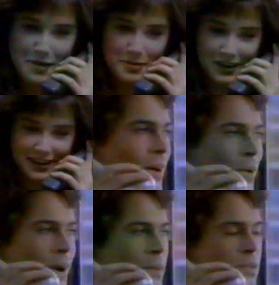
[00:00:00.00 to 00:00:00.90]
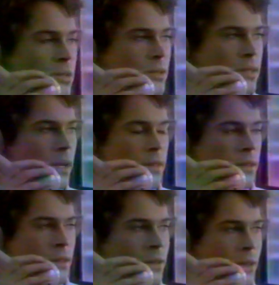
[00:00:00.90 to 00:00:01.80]
happen? No,
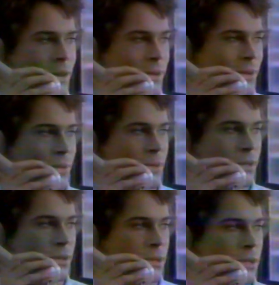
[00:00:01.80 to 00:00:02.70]
absolutely nothing. Want